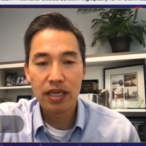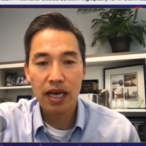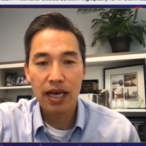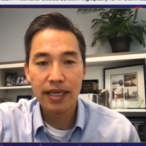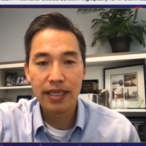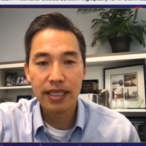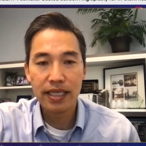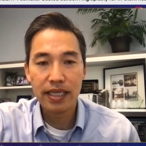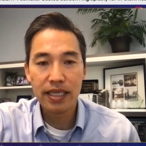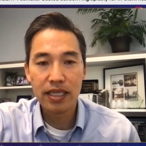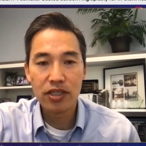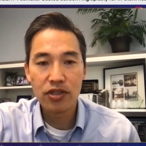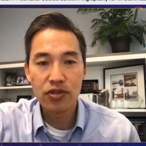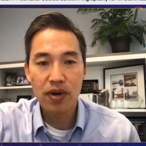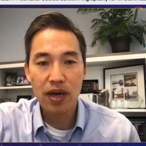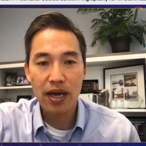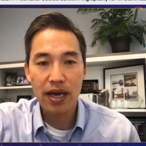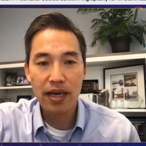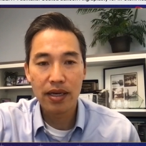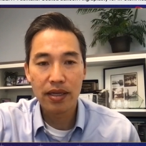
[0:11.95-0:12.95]
IDE
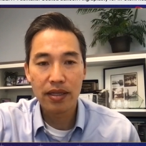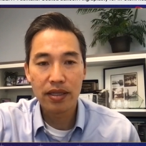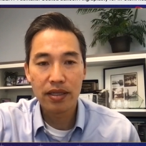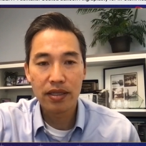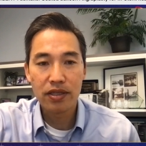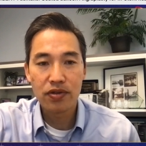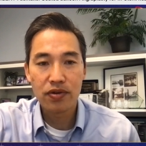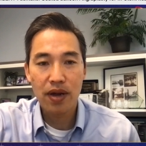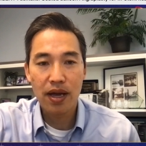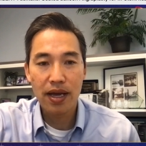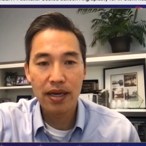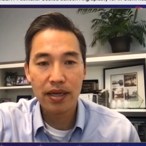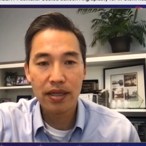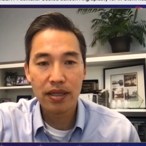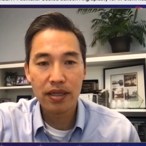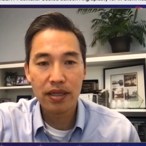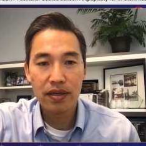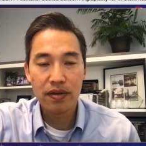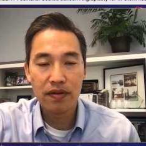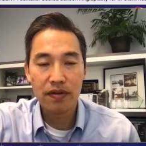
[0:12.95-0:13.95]
trial, a
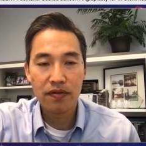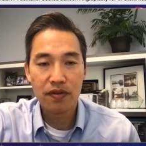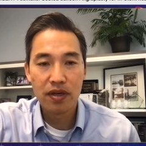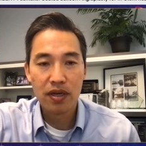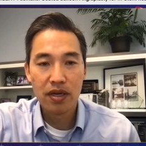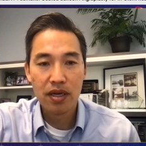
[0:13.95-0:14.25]
trial of